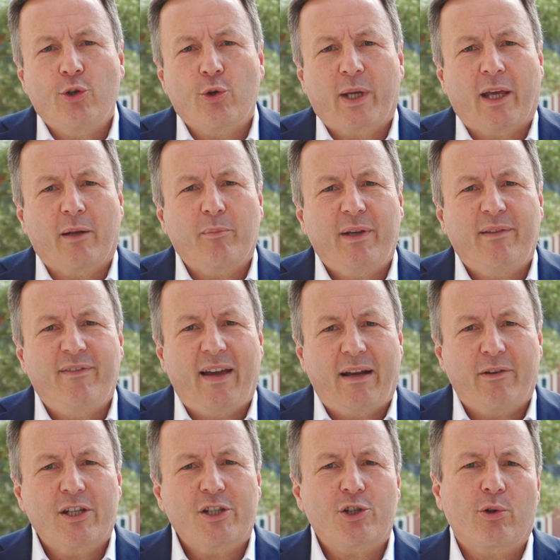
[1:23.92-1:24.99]
You can be
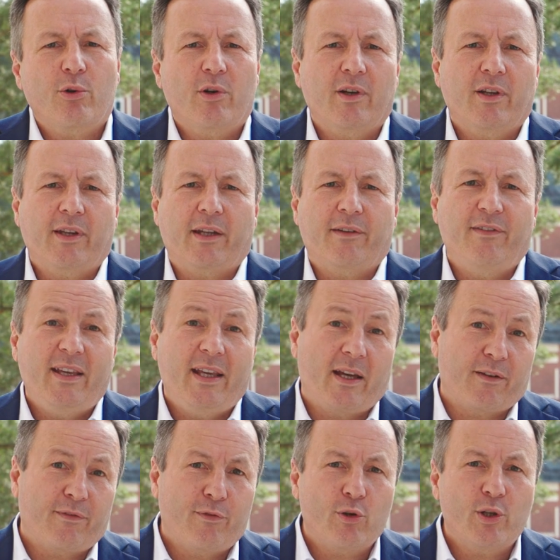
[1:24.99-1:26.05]
very sure that we
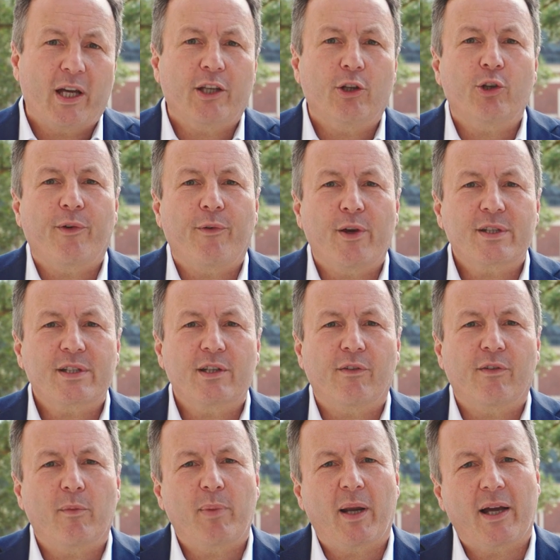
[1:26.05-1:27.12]
at Fulda University of
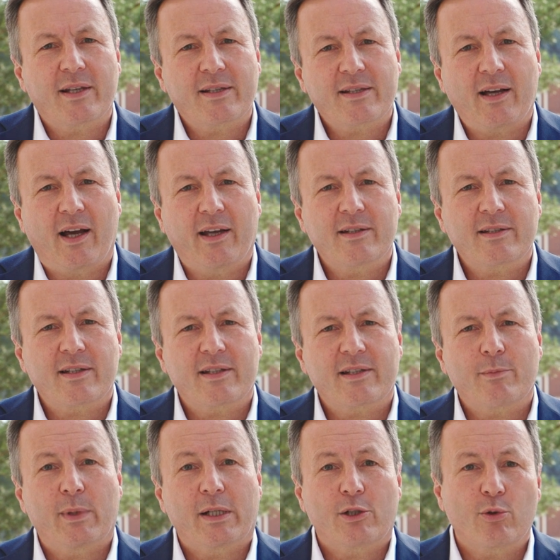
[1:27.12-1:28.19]
Applied Sciences
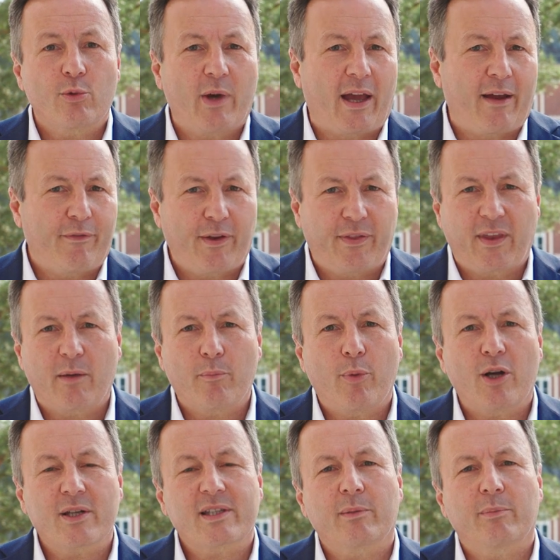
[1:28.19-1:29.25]
will do everything
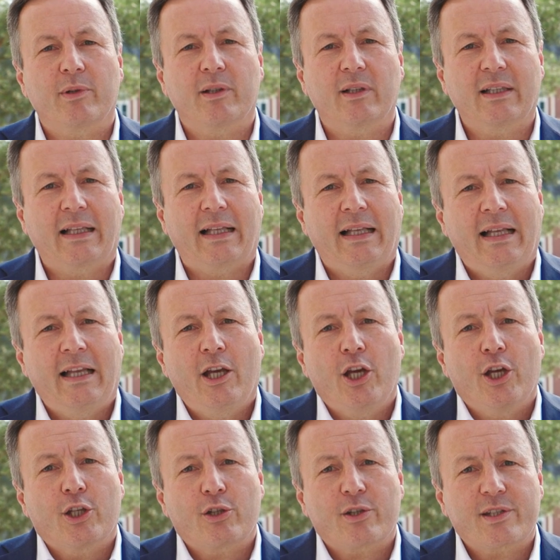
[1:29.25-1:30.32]
possible
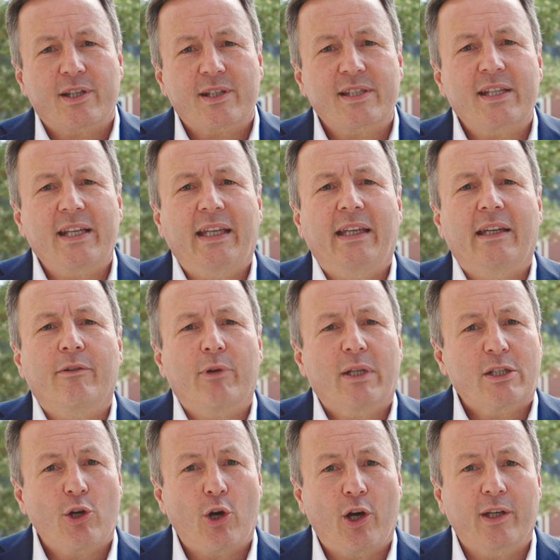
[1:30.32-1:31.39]
to succeed in
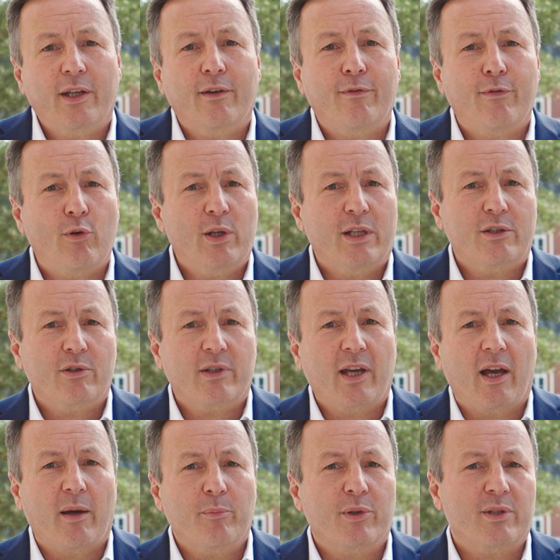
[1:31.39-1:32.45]
returning fully to
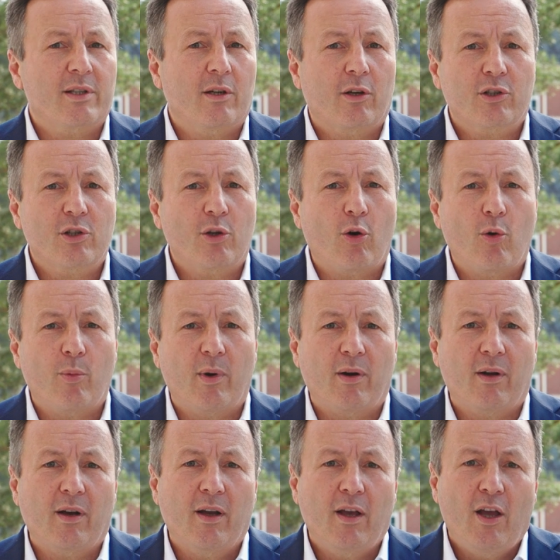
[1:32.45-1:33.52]
campus in
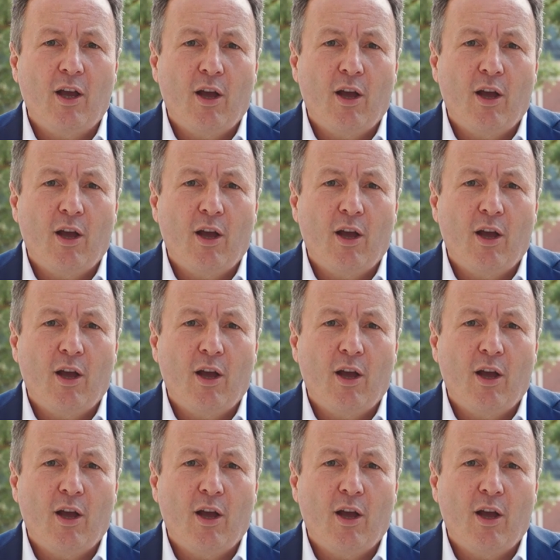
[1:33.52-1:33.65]
October.